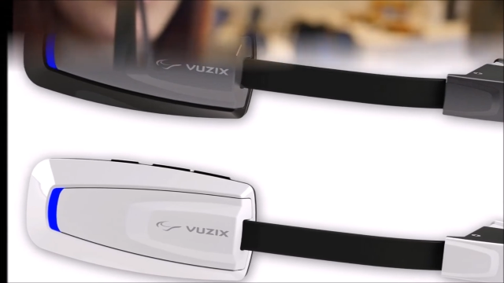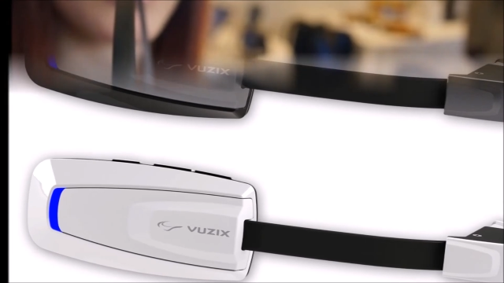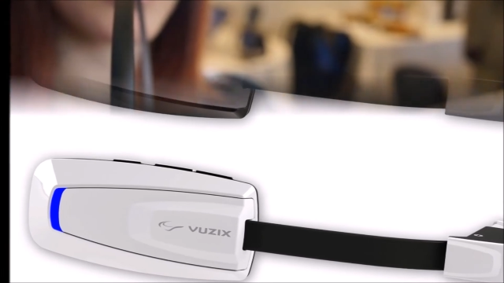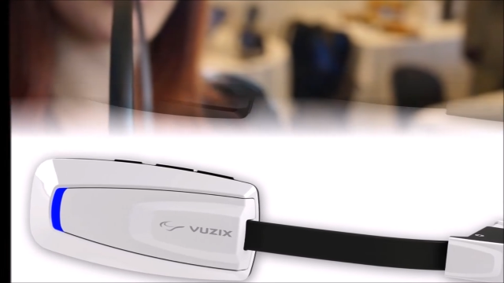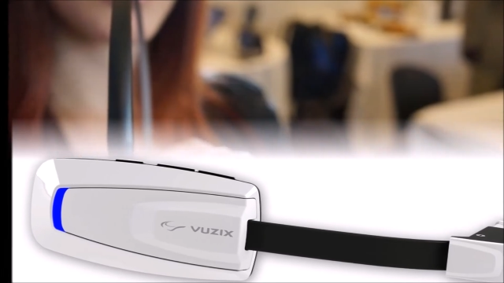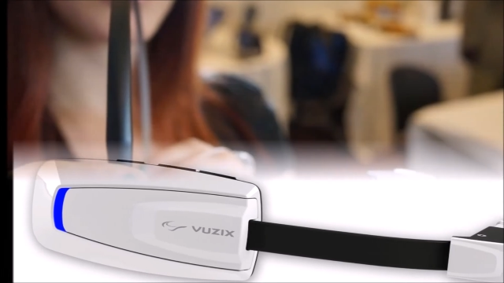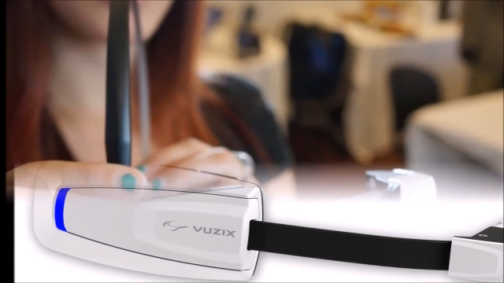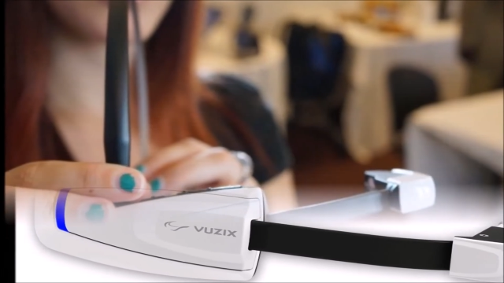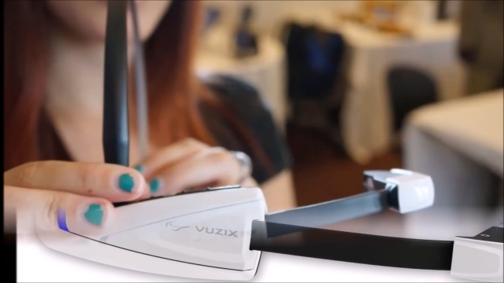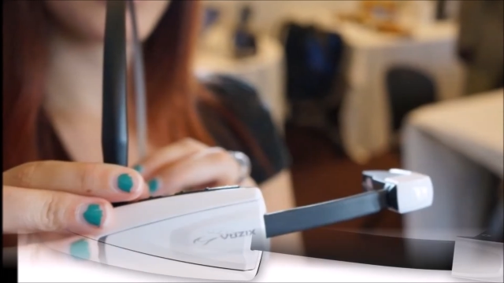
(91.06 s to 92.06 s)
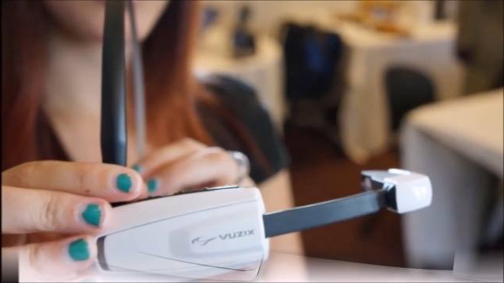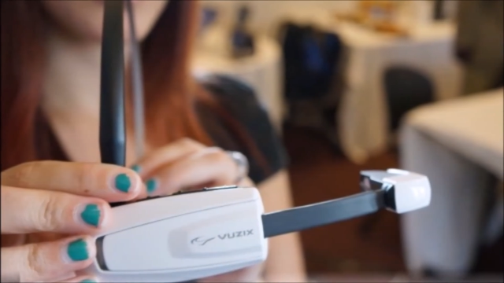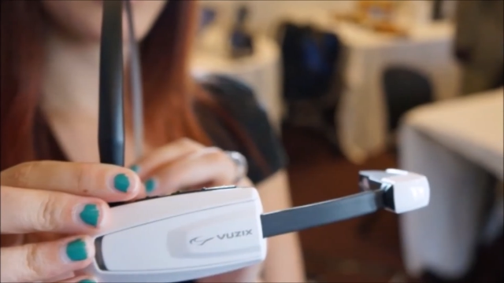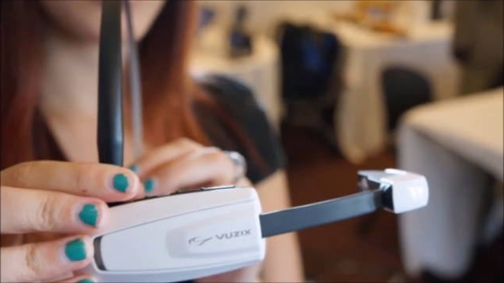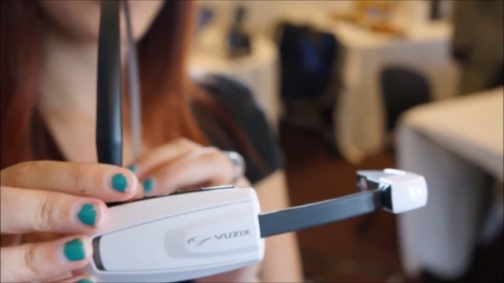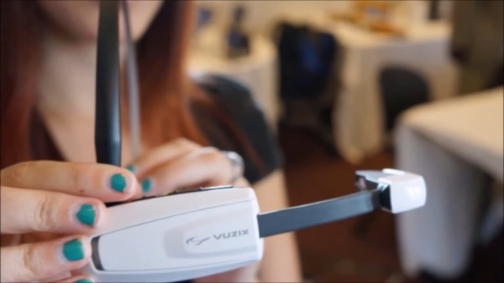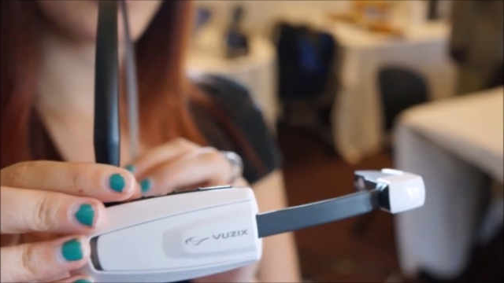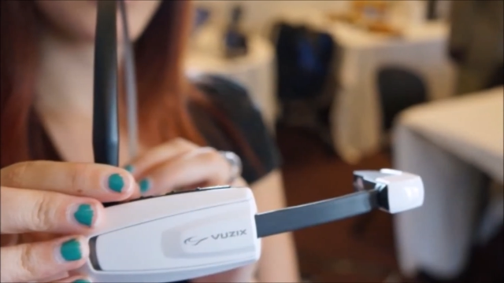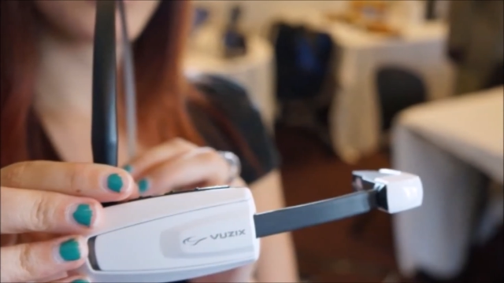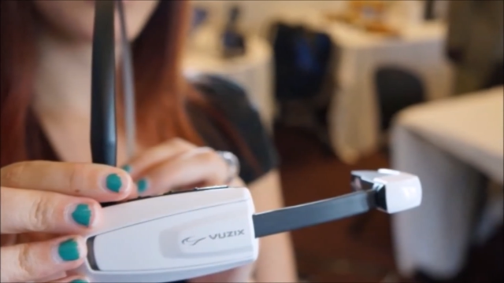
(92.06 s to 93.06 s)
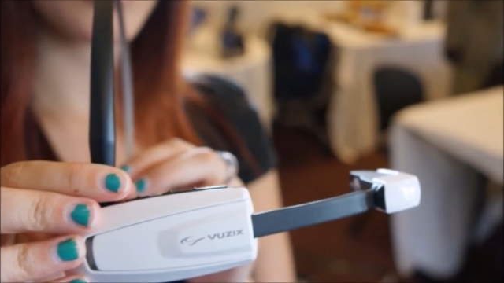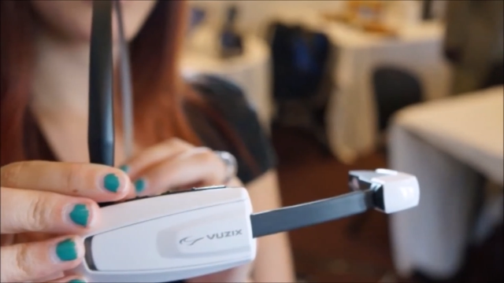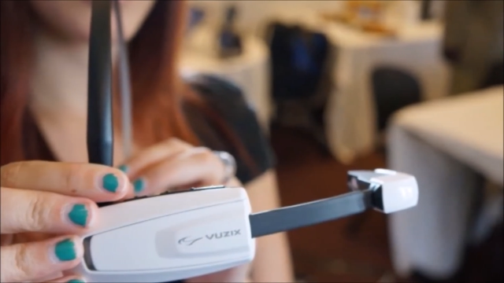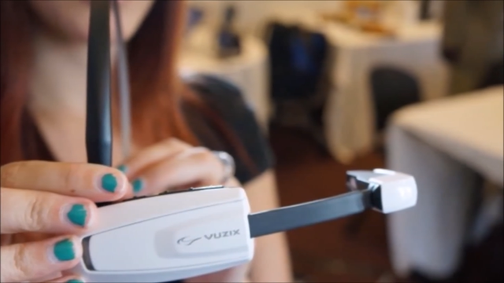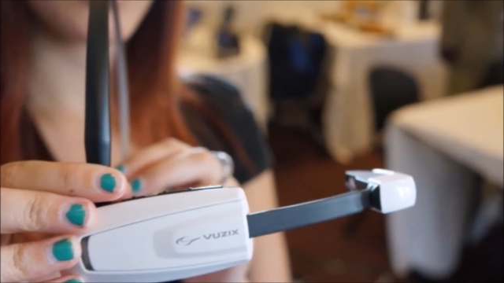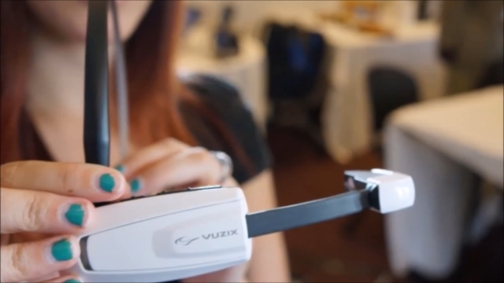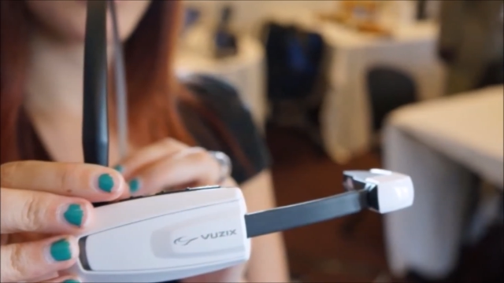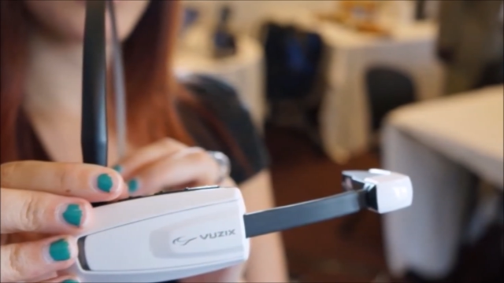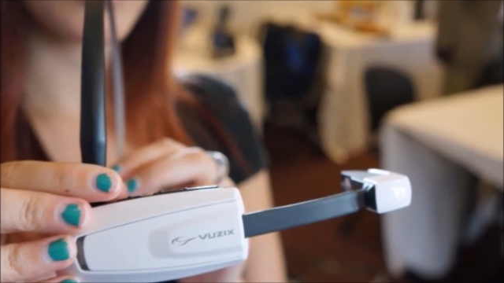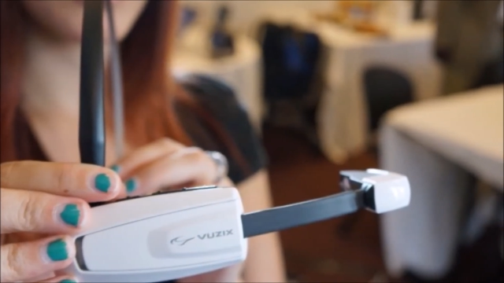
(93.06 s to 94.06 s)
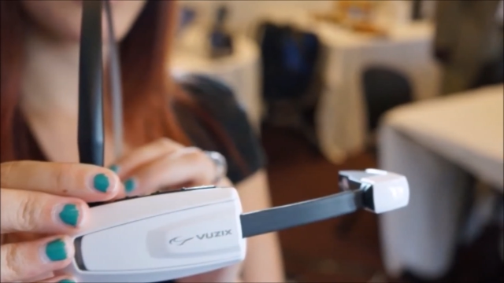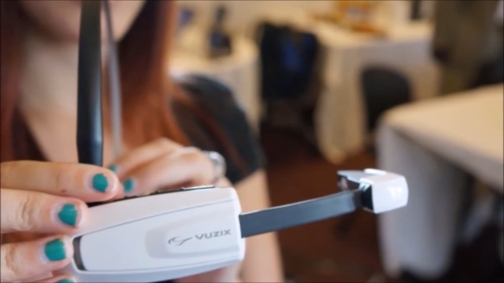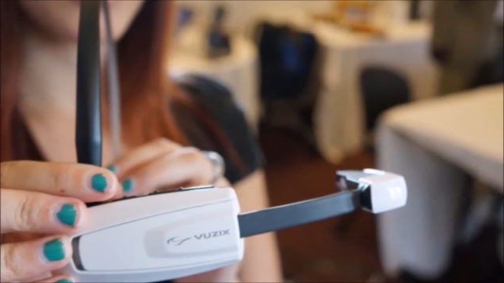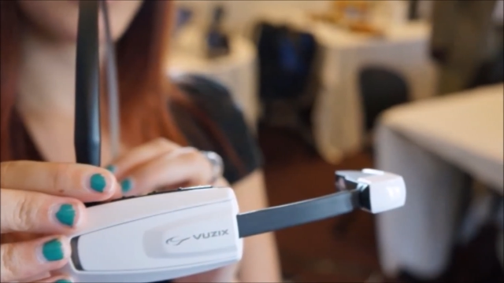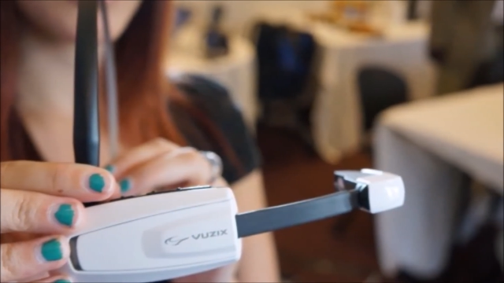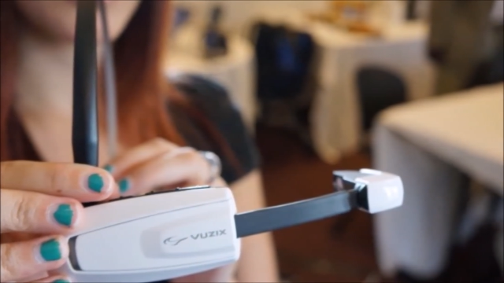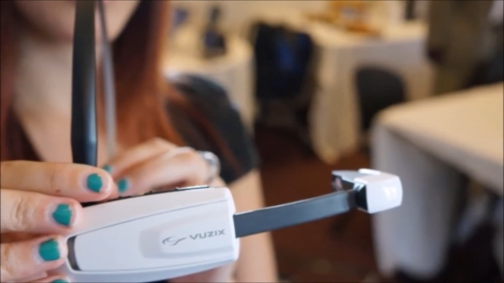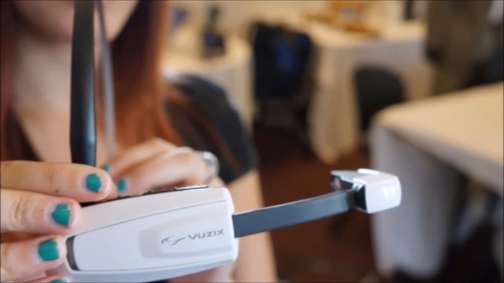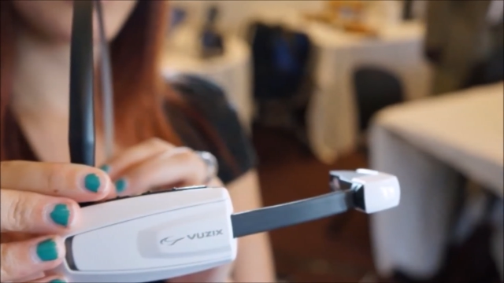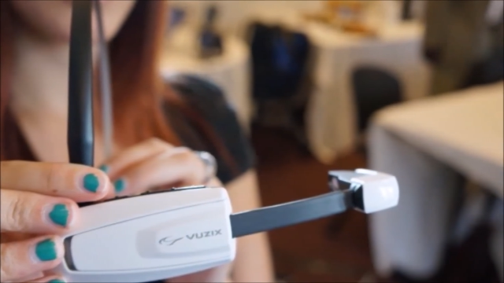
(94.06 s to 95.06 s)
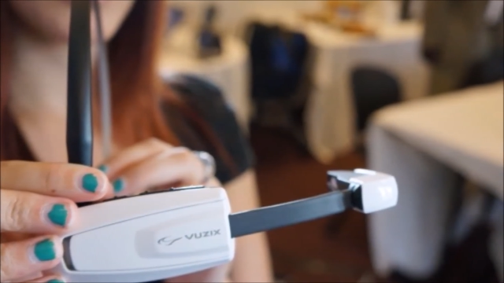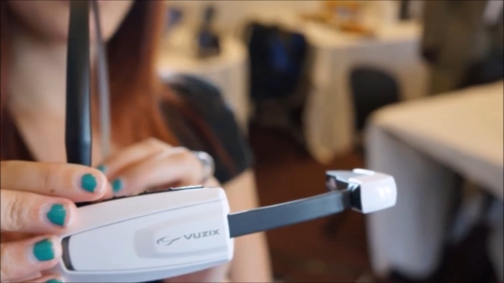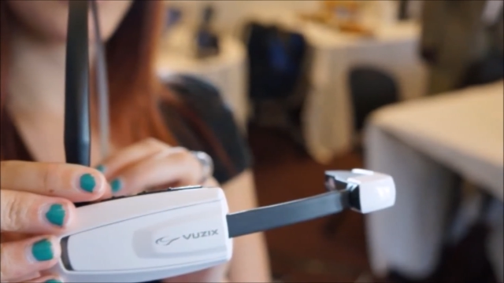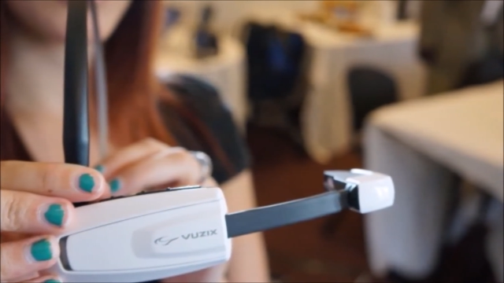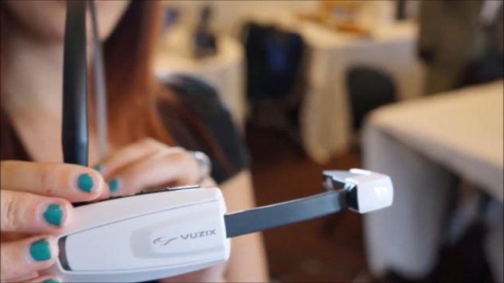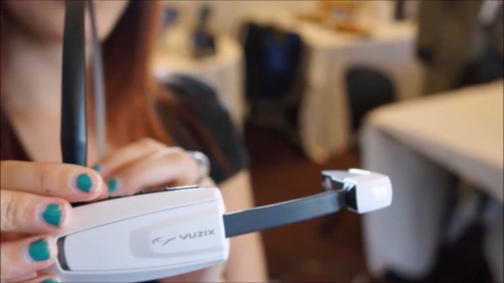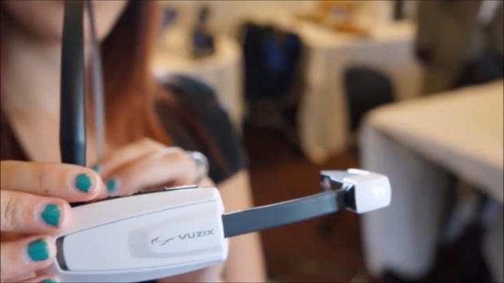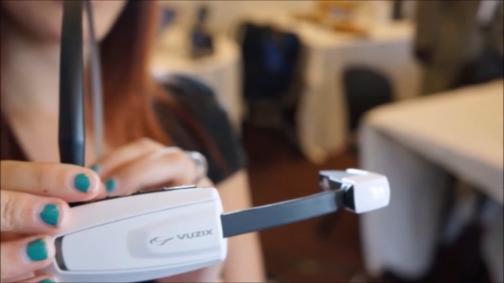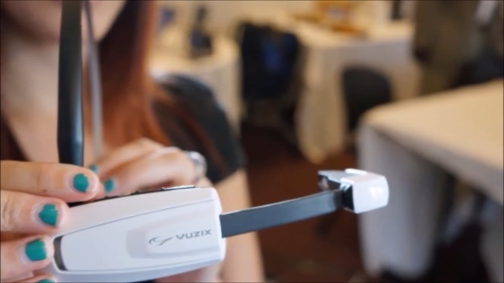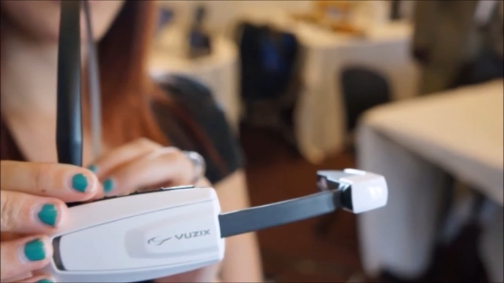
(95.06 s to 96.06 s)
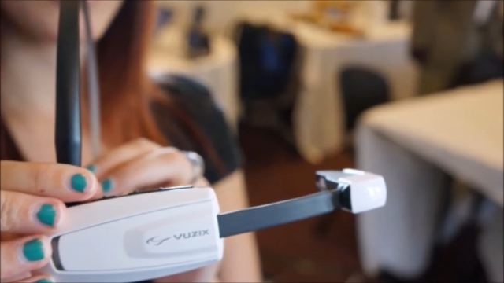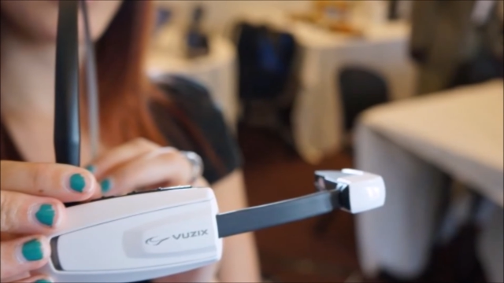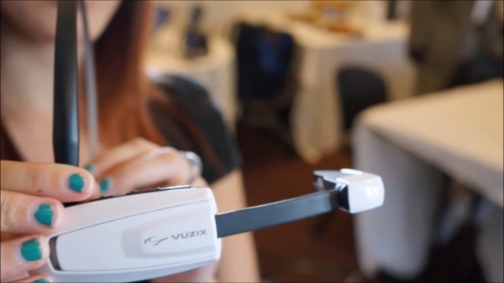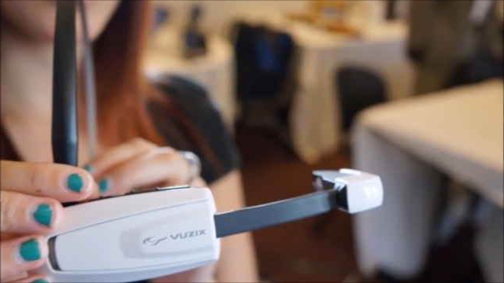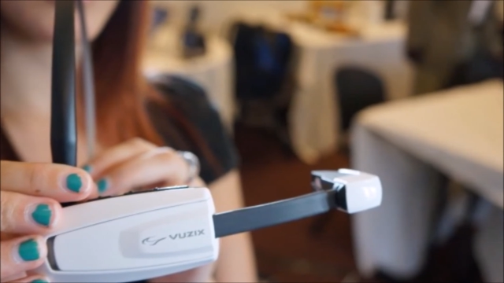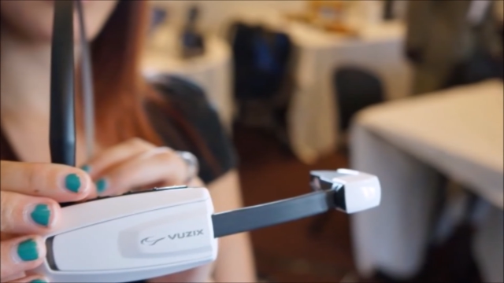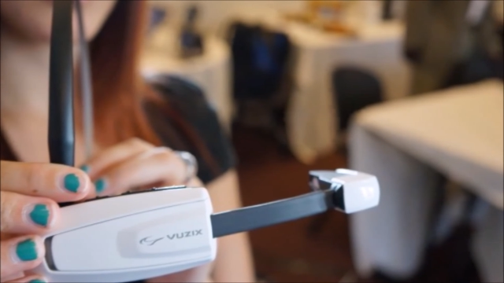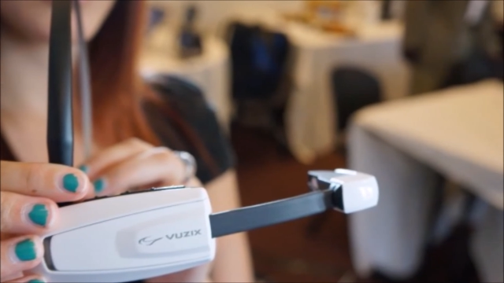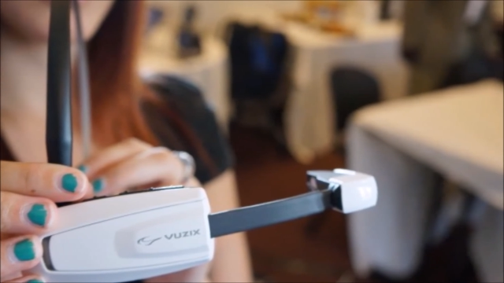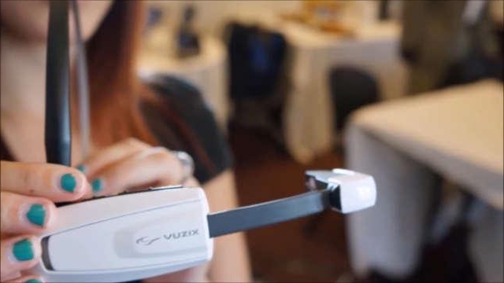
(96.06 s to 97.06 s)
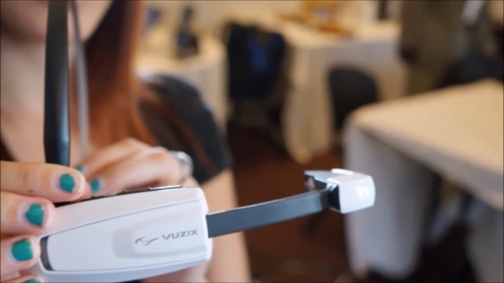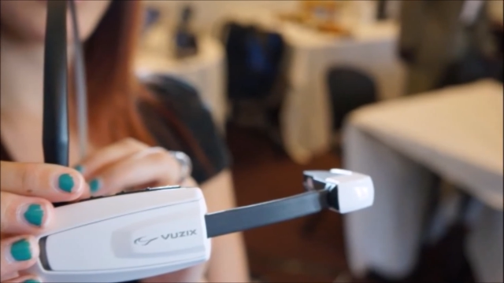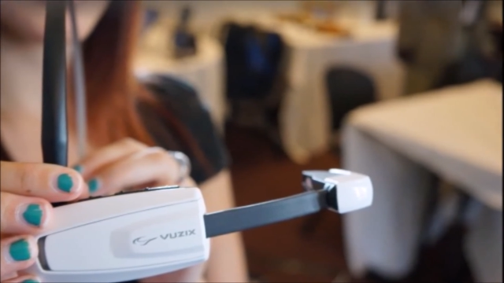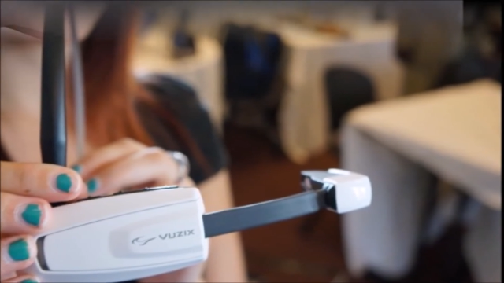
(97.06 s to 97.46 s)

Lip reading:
No face is visible, so there are no lips to read.